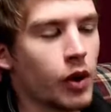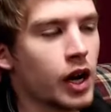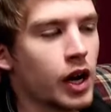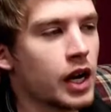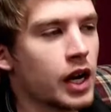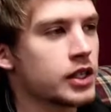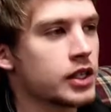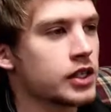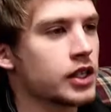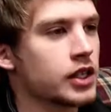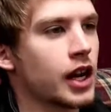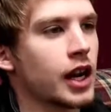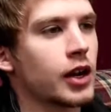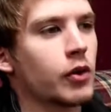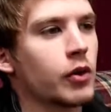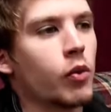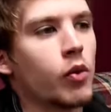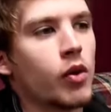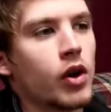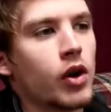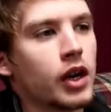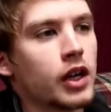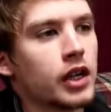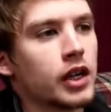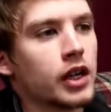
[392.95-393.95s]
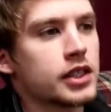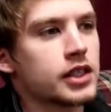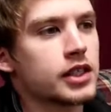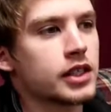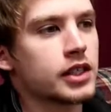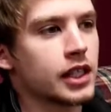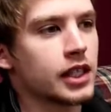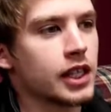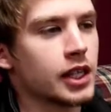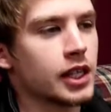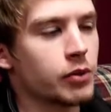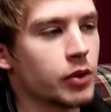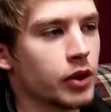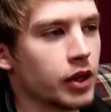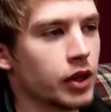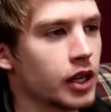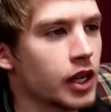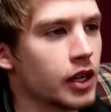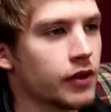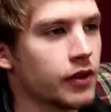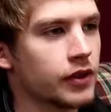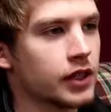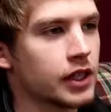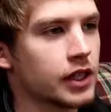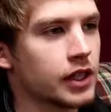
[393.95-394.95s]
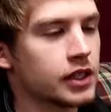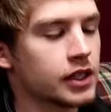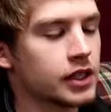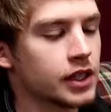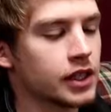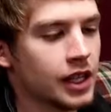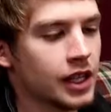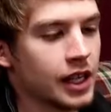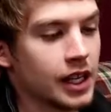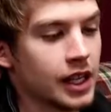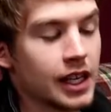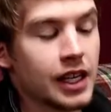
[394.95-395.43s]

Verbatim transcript: Why does God want us to keep our covenants